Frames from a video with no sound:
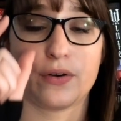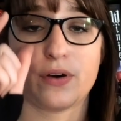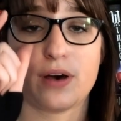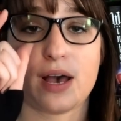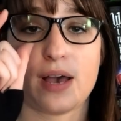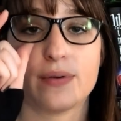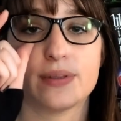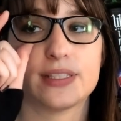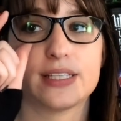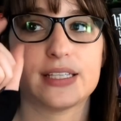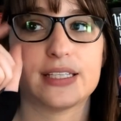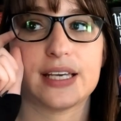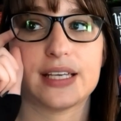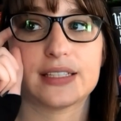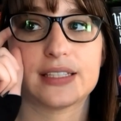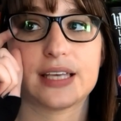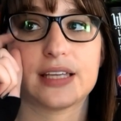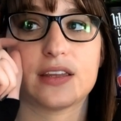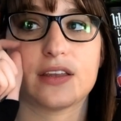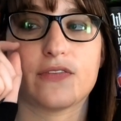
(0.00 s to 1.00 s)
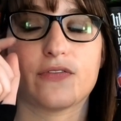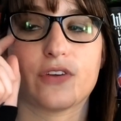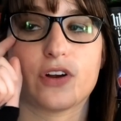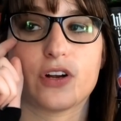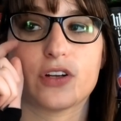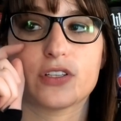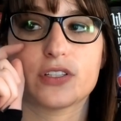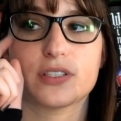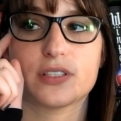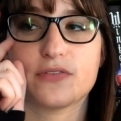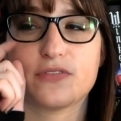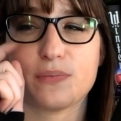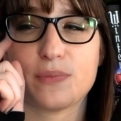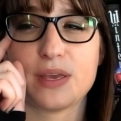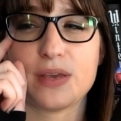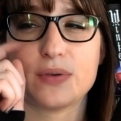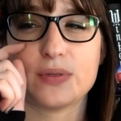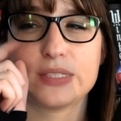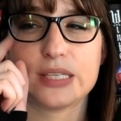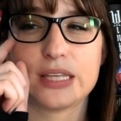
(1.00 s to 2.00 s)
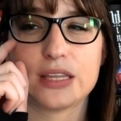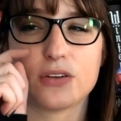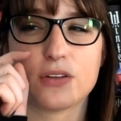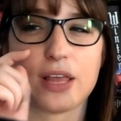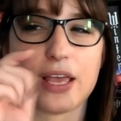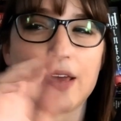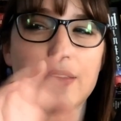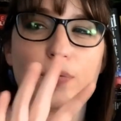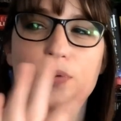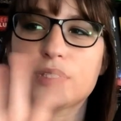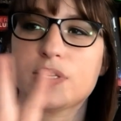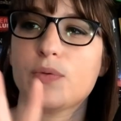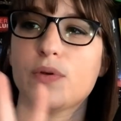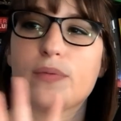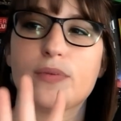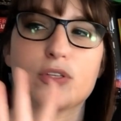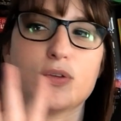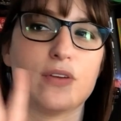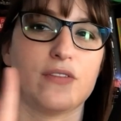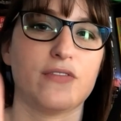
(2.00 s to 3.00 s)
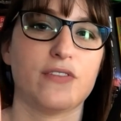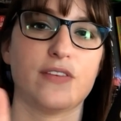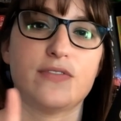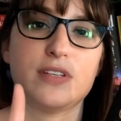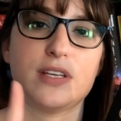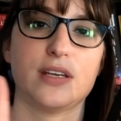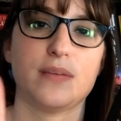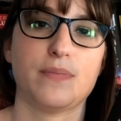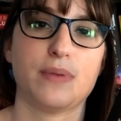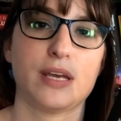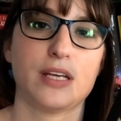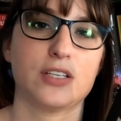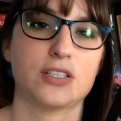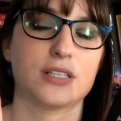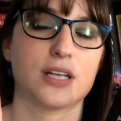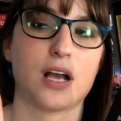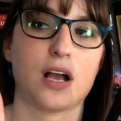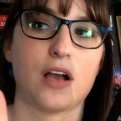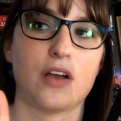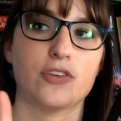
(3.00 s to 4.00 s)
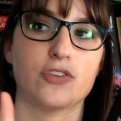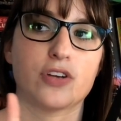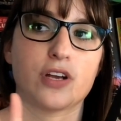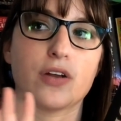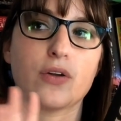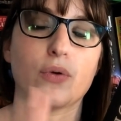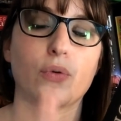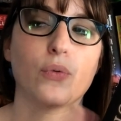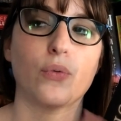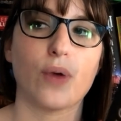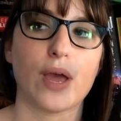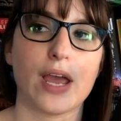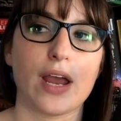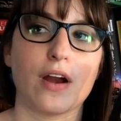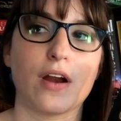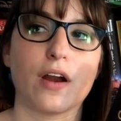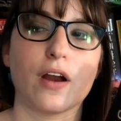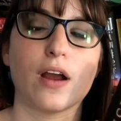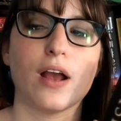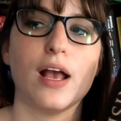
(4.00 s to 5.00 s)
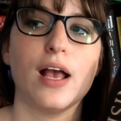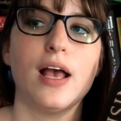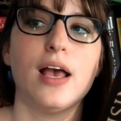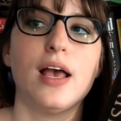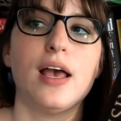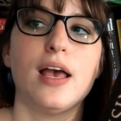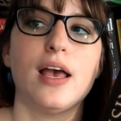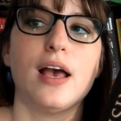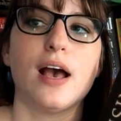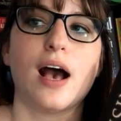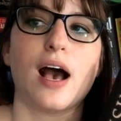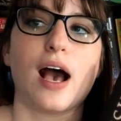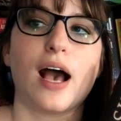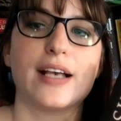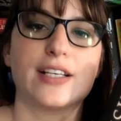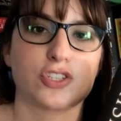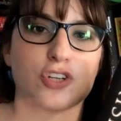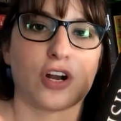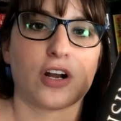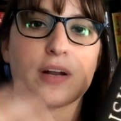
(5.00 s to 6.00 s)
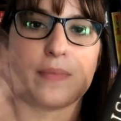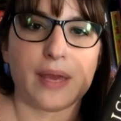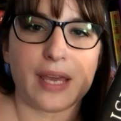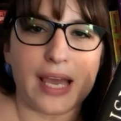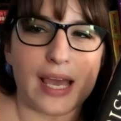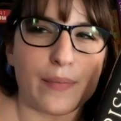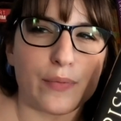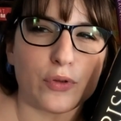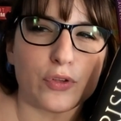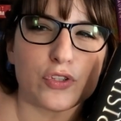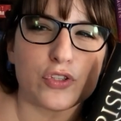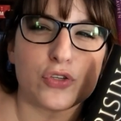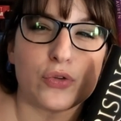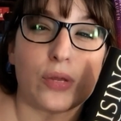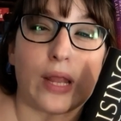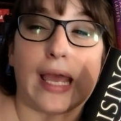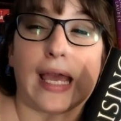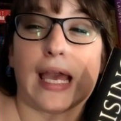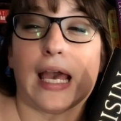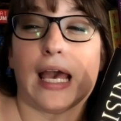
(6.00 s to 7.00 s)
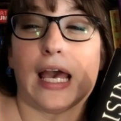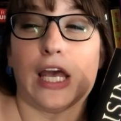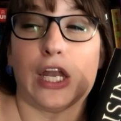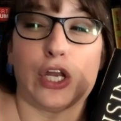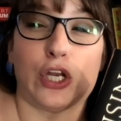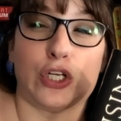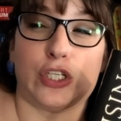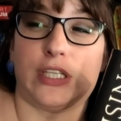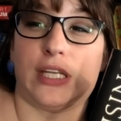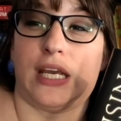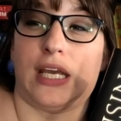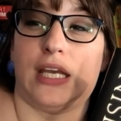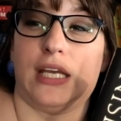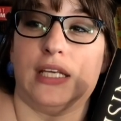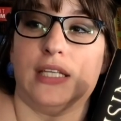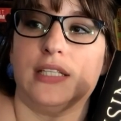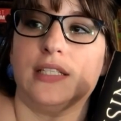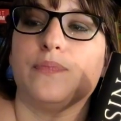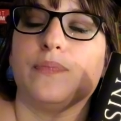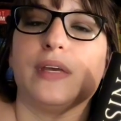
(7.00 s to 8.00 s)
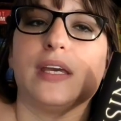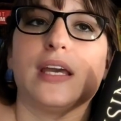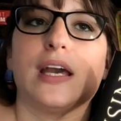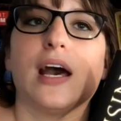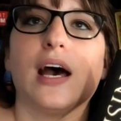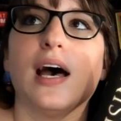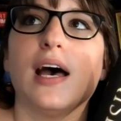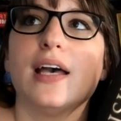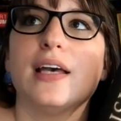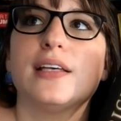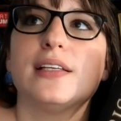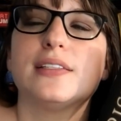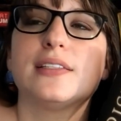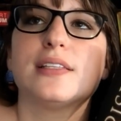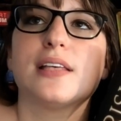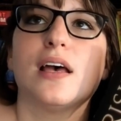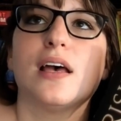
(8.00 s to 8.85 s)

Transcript: I would say it takes like the first, for me, it was somewhere between 50 pages and 100, where I started being able to like understand, because